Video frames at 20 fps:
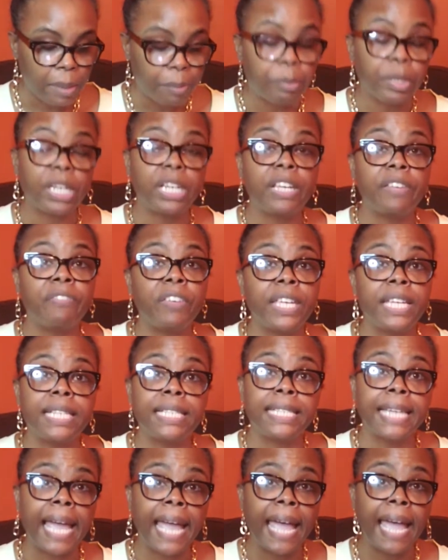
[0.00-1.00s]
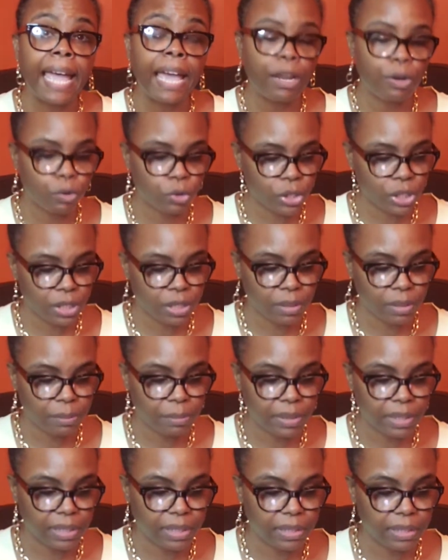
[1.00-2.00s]
But if he died or
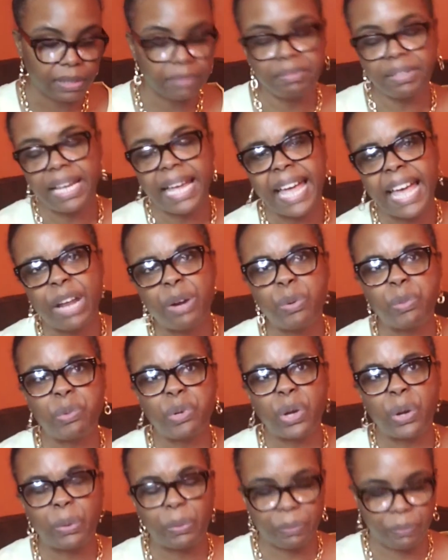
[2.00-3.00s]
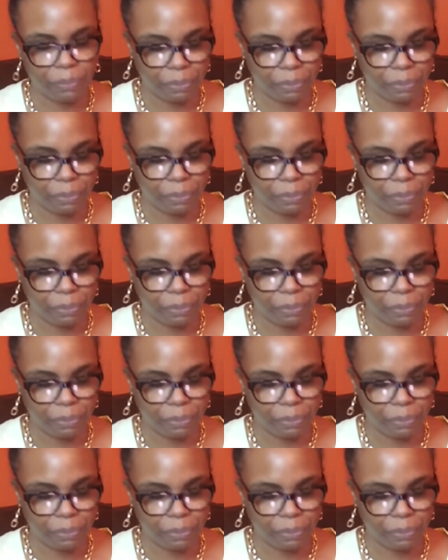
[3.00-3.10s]
something, I don't know.